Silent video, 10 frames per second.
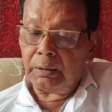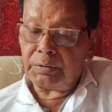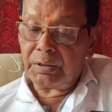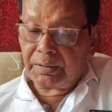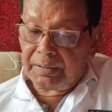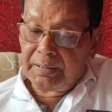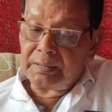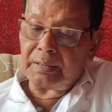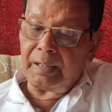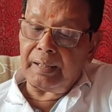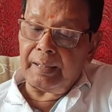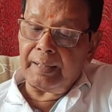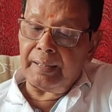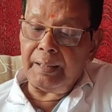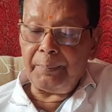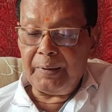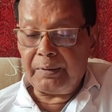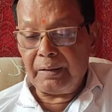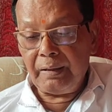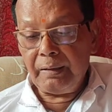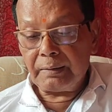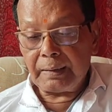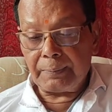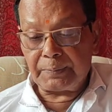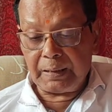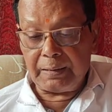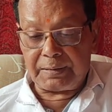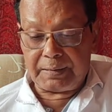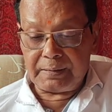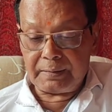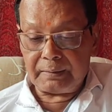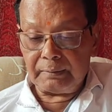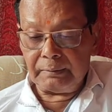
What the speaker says: secretes the inhibitory substances